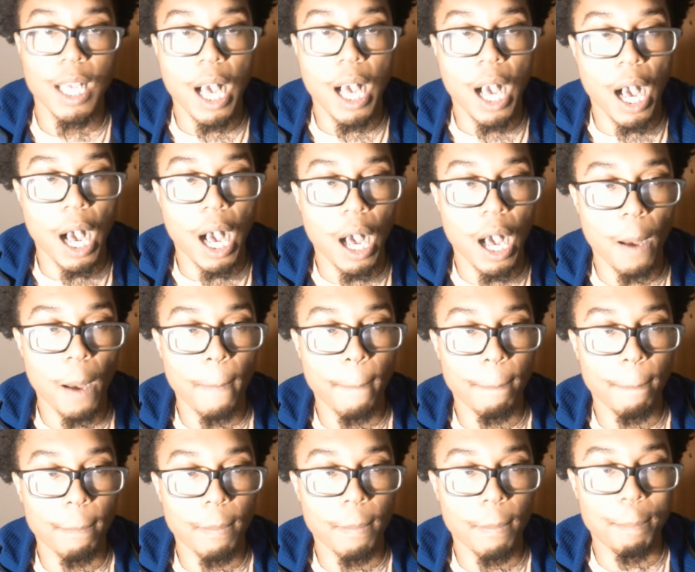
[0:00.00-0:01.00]

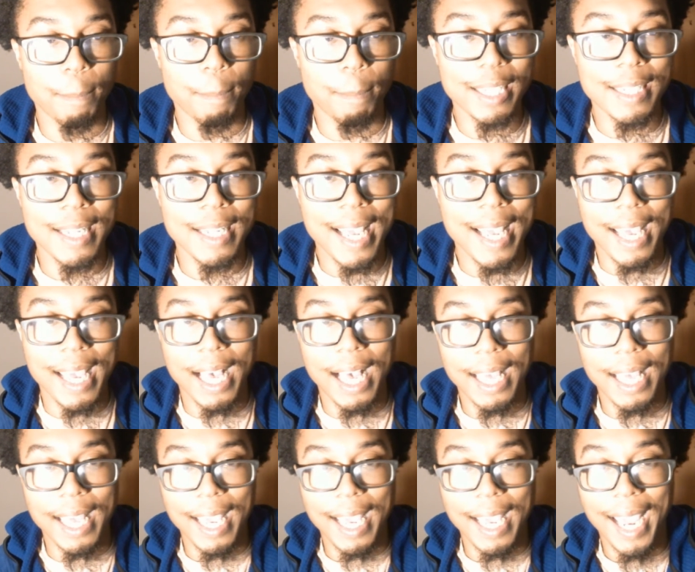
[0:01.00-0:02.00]

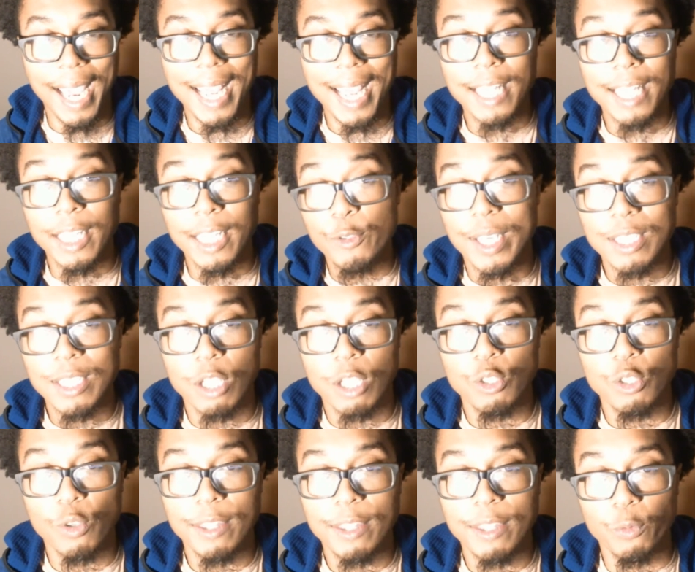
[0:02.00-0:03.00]
And you guys
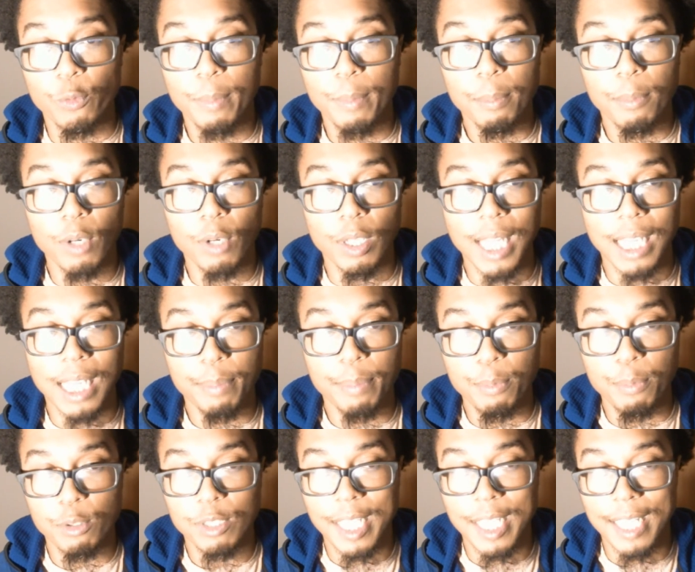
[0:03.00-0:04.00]
also have to remember, a lot of
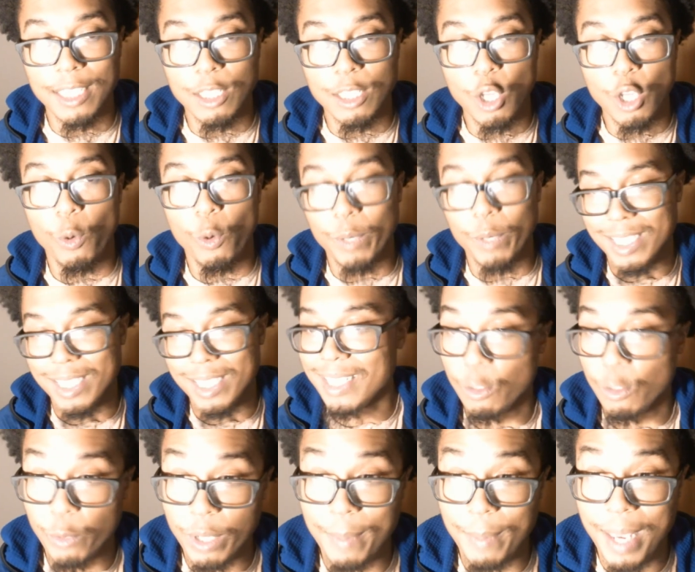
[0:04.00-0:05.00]
people said no one went to see
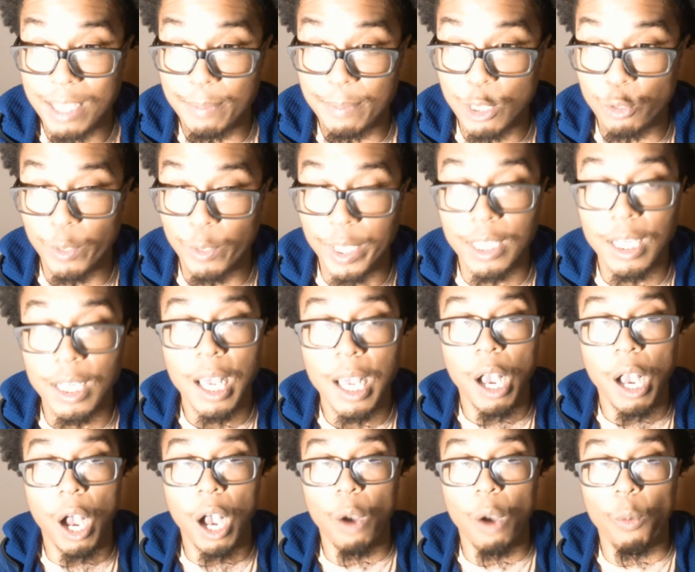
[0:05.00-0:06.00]
the rematch between
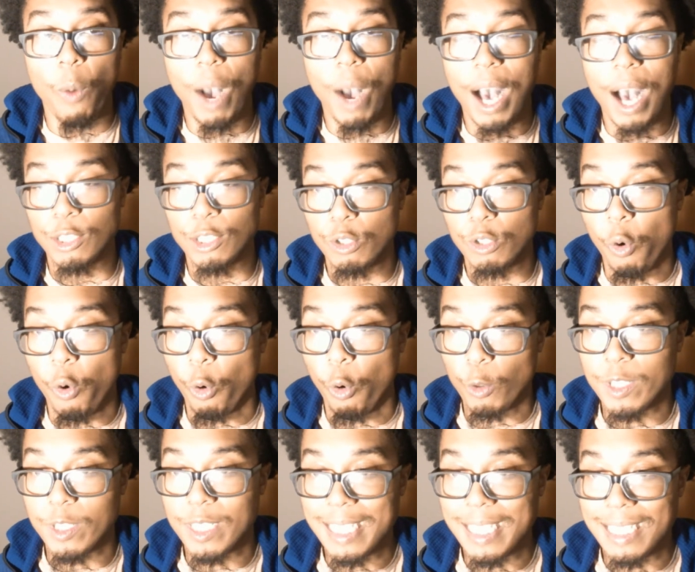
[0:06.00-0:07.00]
Wilder or
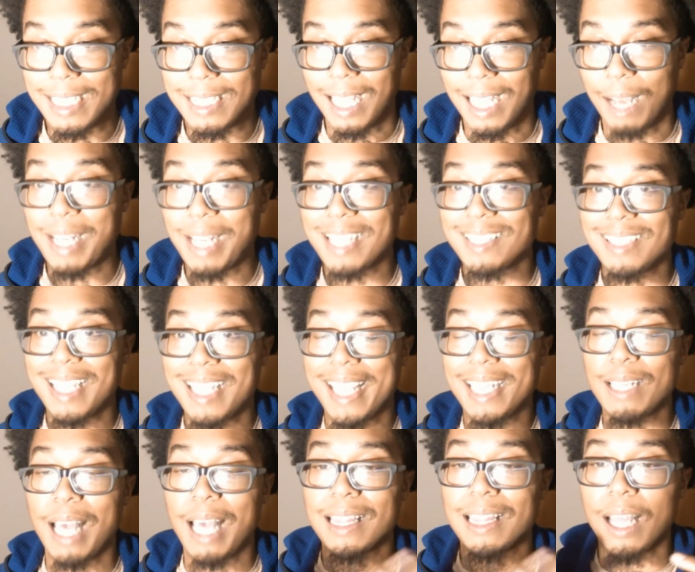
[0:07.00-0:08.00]
Ortiz. I'm not
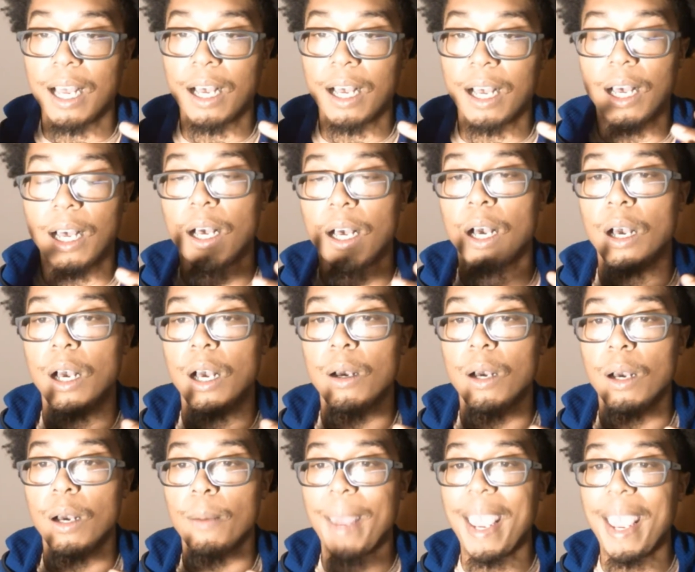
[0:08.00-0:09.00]
saying
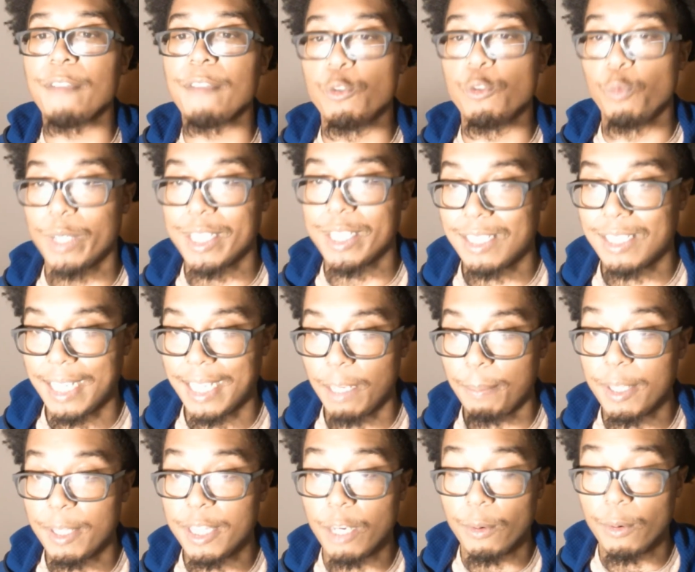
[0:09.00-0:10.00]
everyone said it,
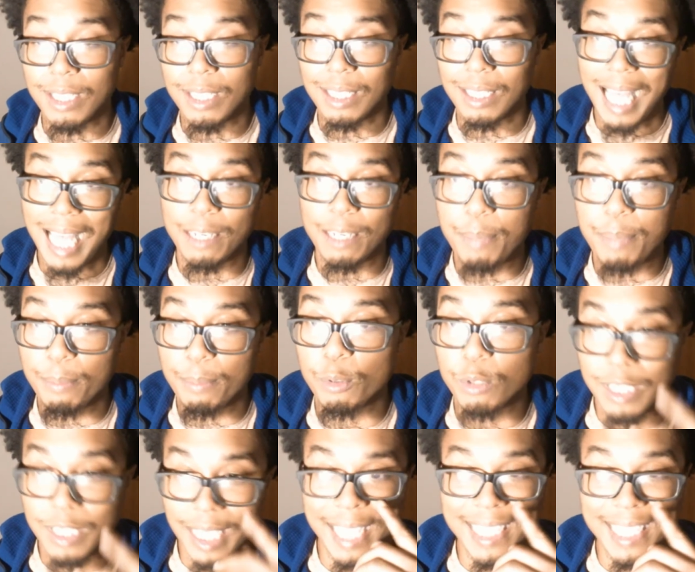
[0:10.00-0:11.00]
but there was a lot of people
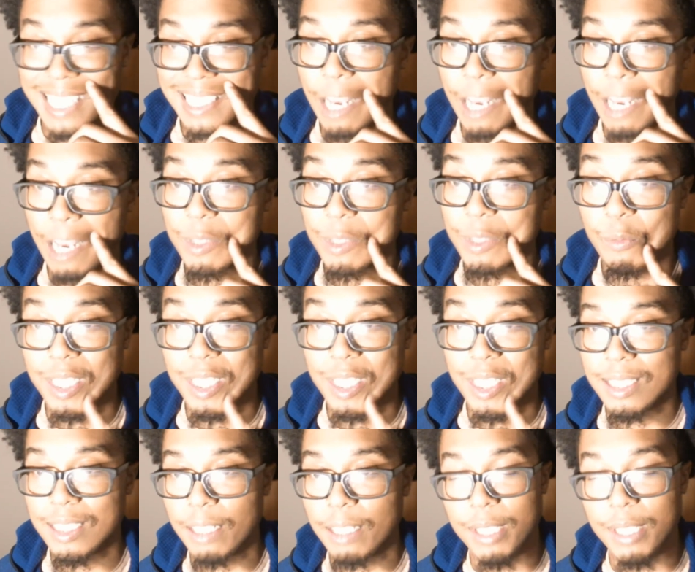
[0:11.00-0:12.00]
saying that's not what they want to
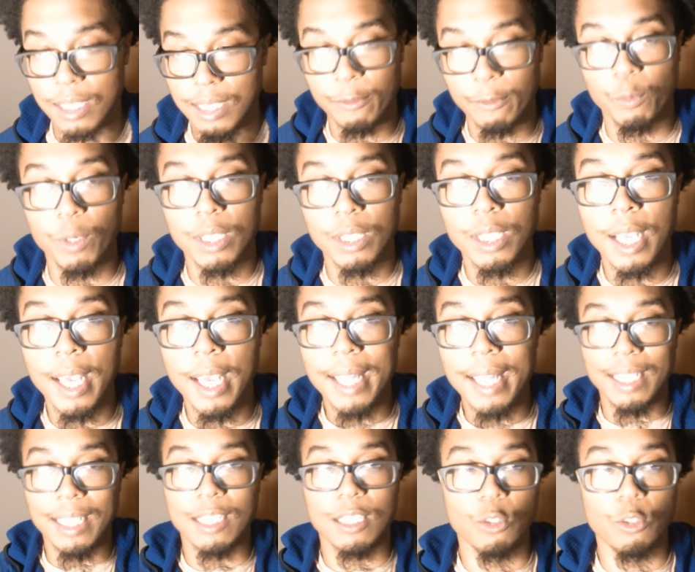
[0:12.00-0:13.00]
see because everyone
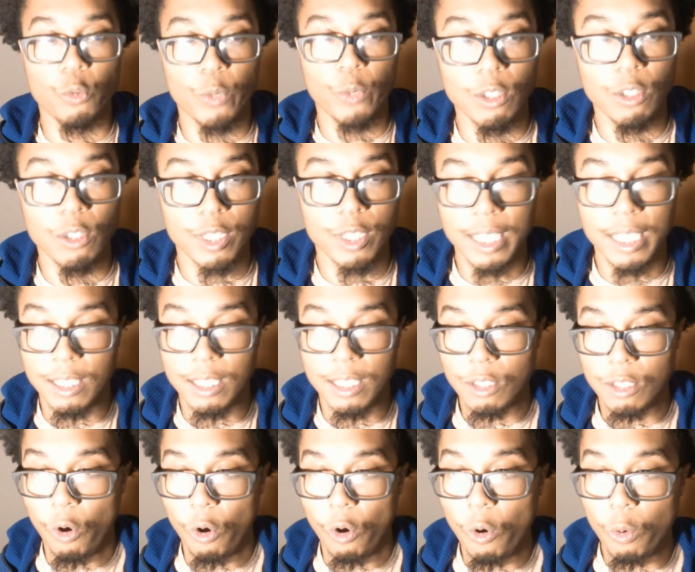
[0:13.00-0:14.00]
thinks Luis Ortiz is
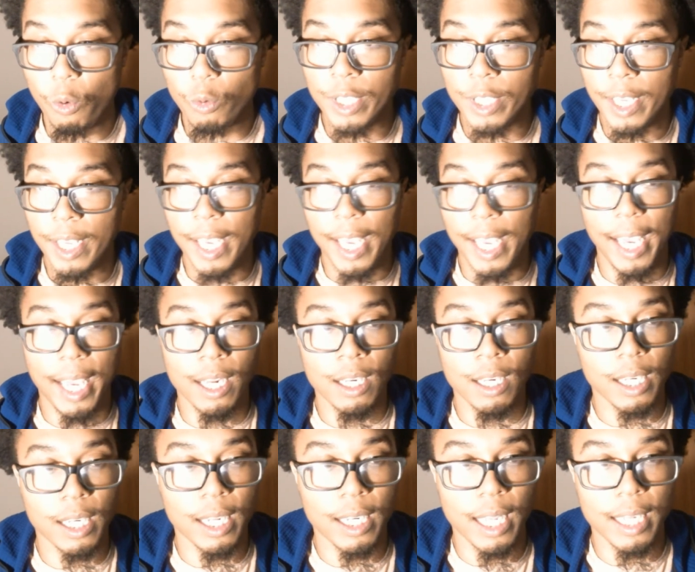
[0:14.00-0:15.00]
old
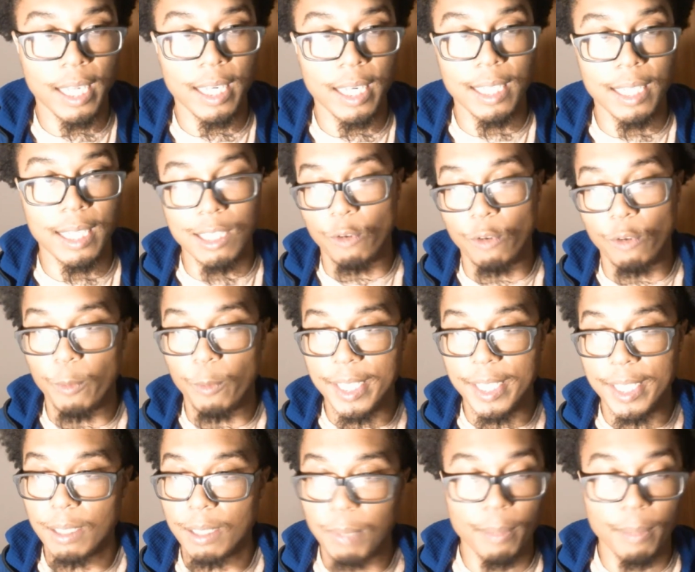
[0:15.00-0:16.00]
and he's
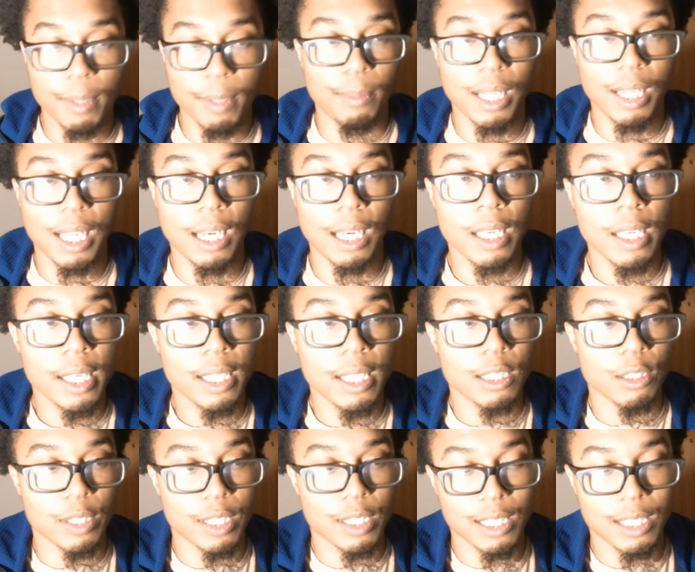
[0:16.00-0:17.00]
overrated, blah, blah, blah.
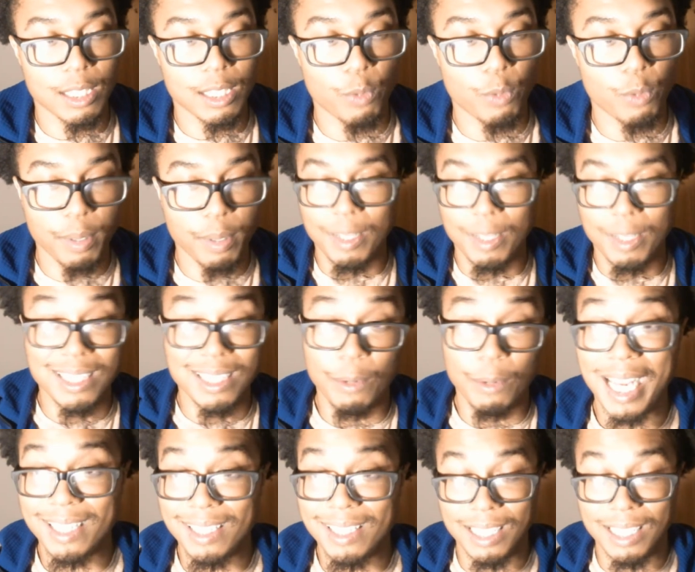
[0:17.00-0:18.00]
So this is what people, that's not what
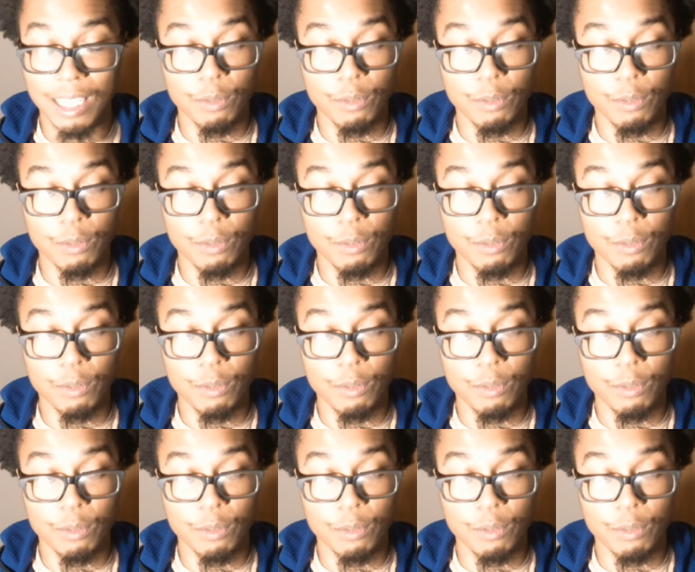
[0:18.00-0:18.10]
I think.